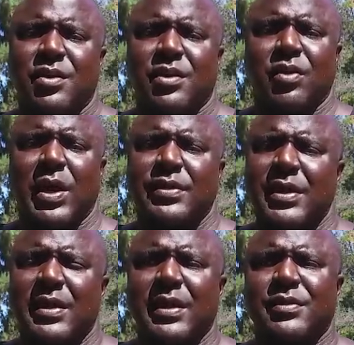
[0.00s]
So I
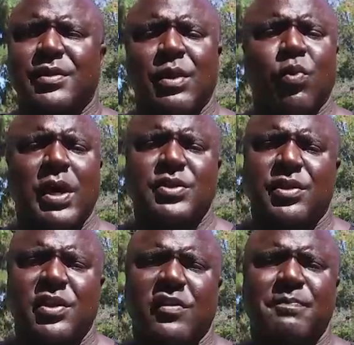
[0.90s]
say that to say watch
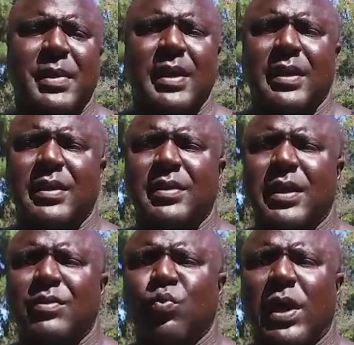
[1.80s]
yourself, man, and,
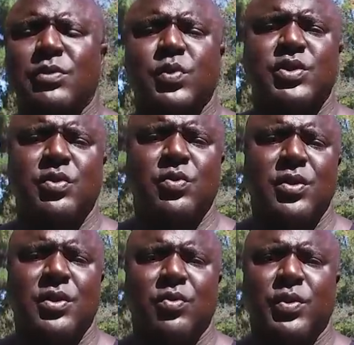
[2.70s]
and watch what you
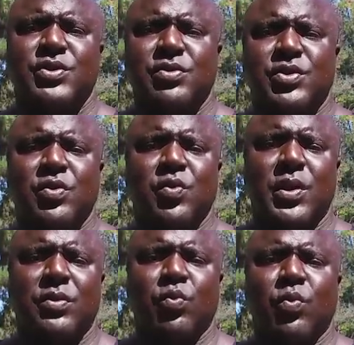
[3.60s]
what you
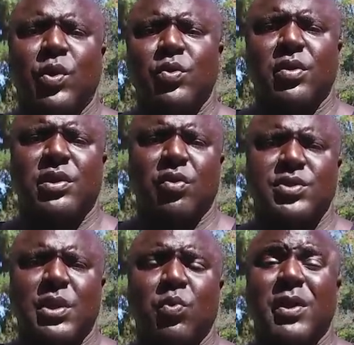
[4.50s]
do and who you
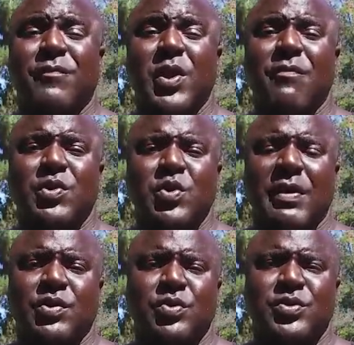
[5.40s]
associate with if you ever do
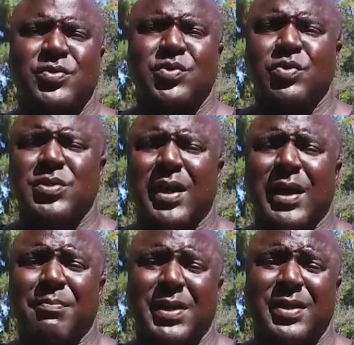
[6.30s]
have to go to do
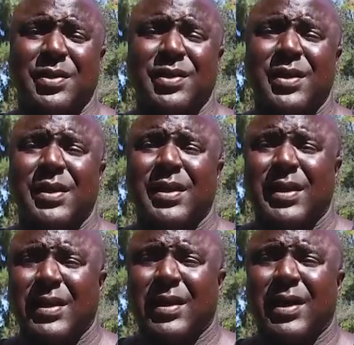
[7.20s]
time because
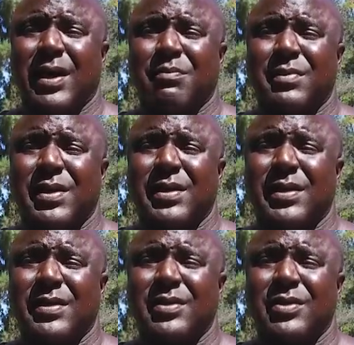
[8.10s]
um,
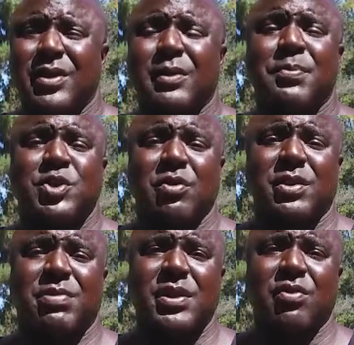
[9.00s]
it could put you in
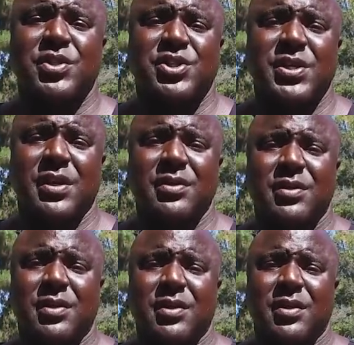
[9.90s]
some serious shit.
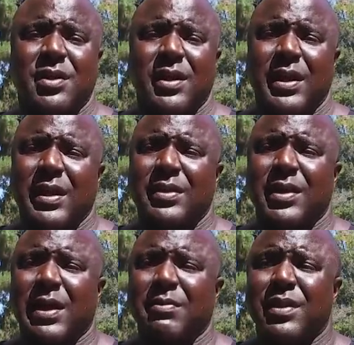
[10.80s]
And
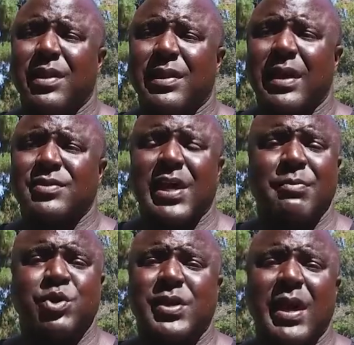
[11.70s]
um, a lot of
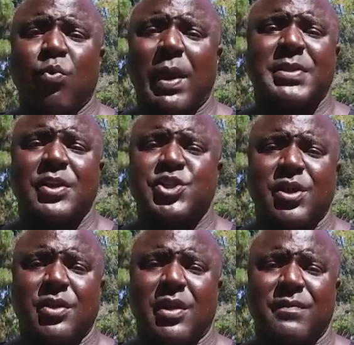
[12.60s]
times you can't wipe that
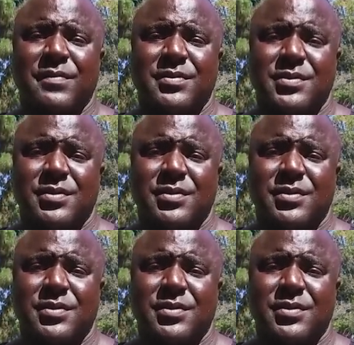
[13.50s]
shit off.